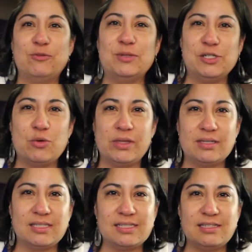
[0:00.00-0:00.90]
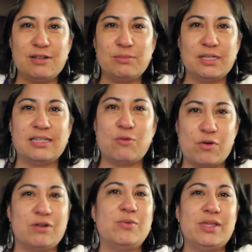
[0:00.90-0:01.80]
familiar with the system because I
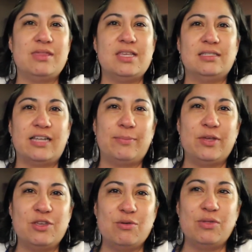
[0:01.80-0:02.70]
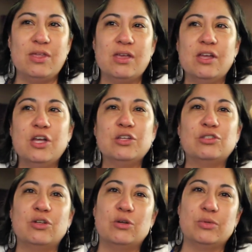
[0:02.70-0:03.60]
work with these type of
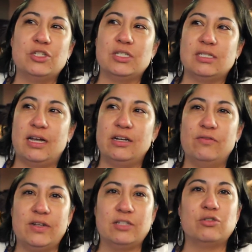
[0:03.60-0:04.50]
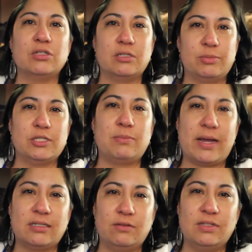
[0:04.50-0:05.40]
youth, so it was just kind of an interesting
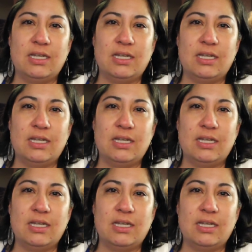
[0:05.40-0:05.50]
perspective